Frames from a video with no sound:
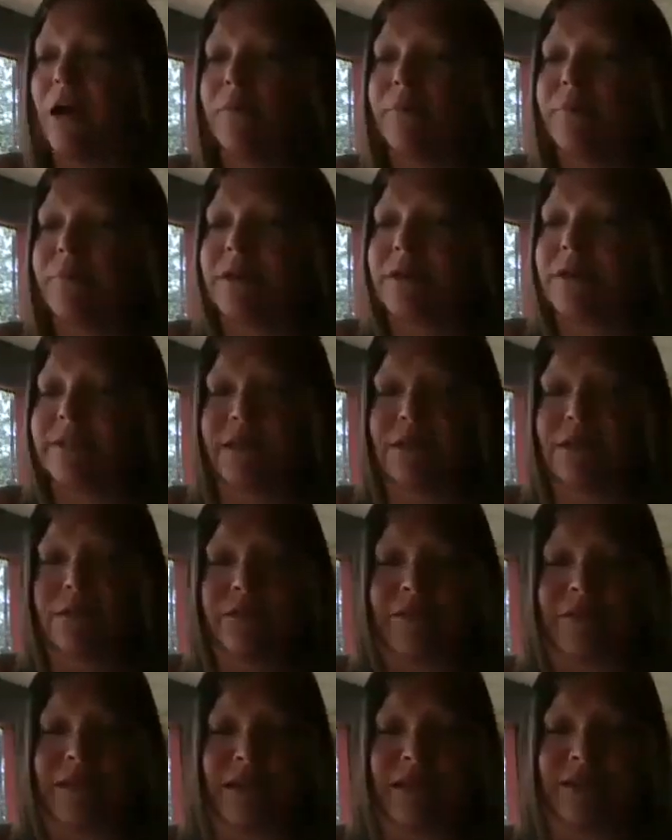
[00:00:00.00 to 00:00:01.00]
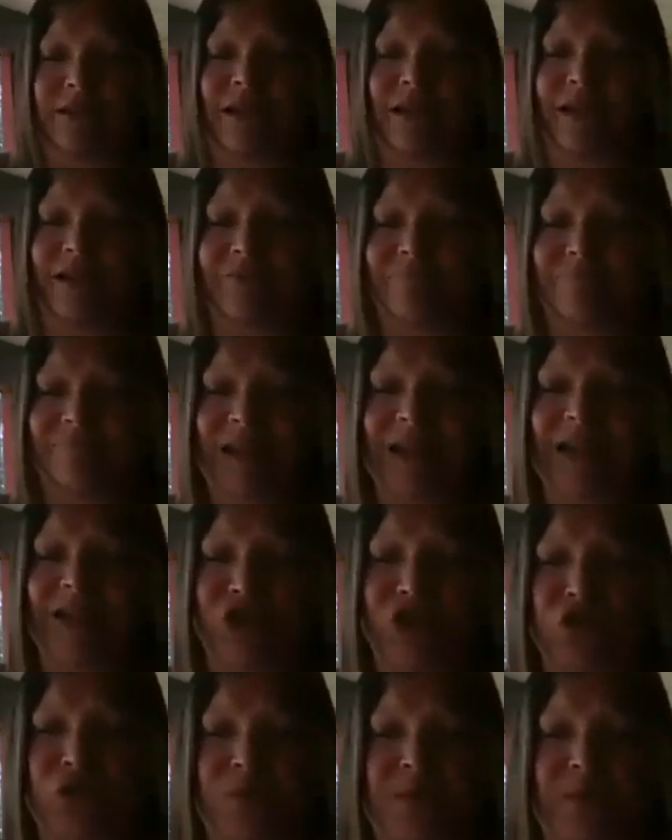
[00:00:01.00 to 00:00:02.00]
Because I don't think that that
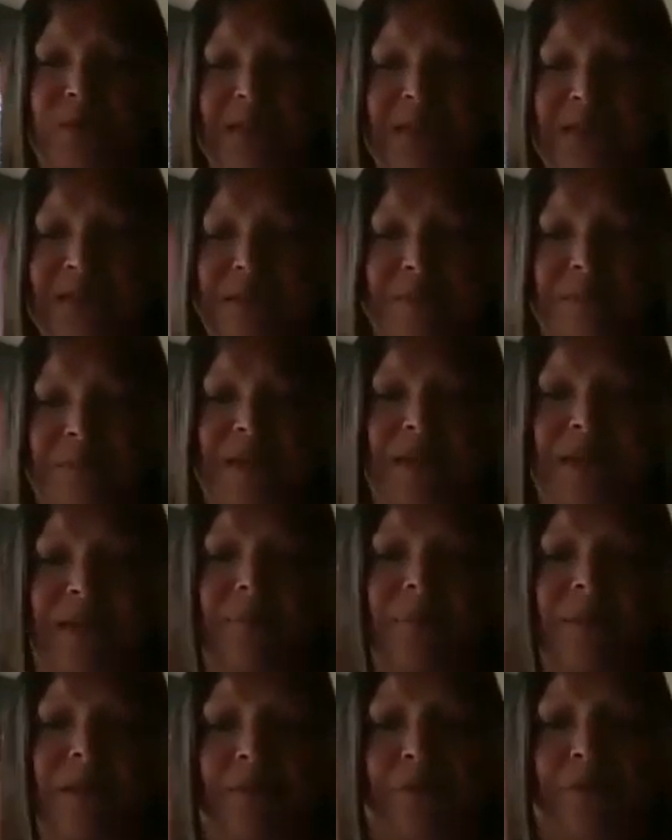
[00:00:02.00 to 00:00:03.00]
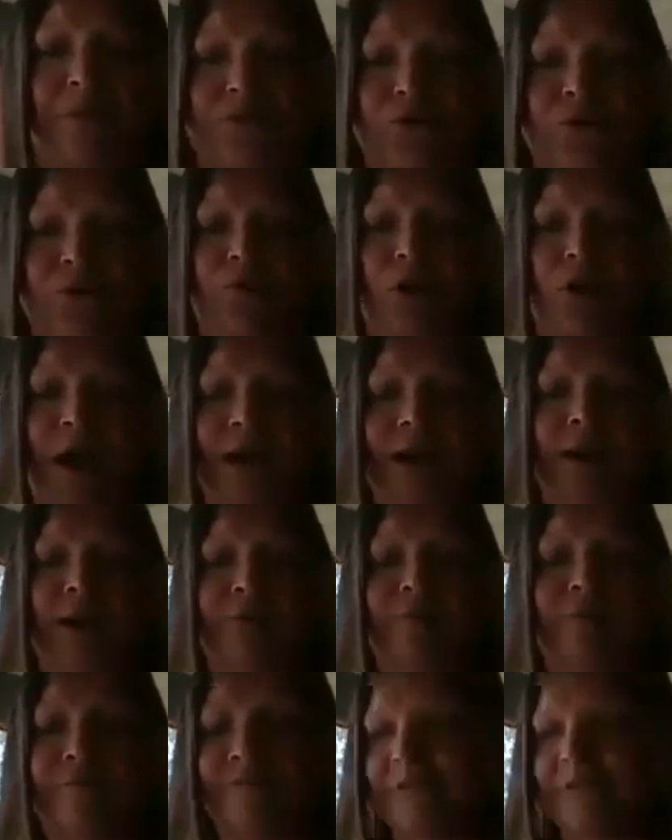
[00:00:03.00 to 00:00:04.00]
should be something that people are deprived
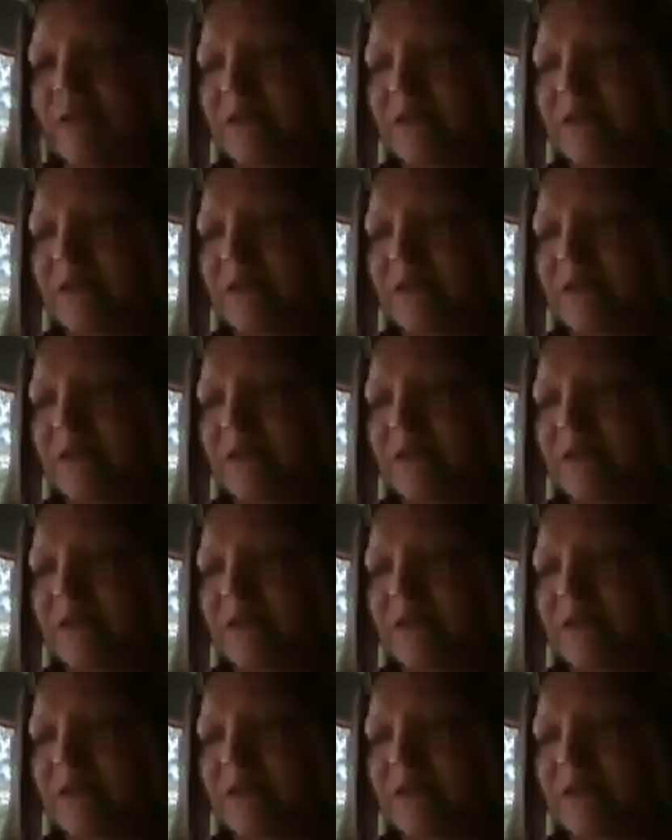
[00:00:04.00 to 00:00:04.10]
of.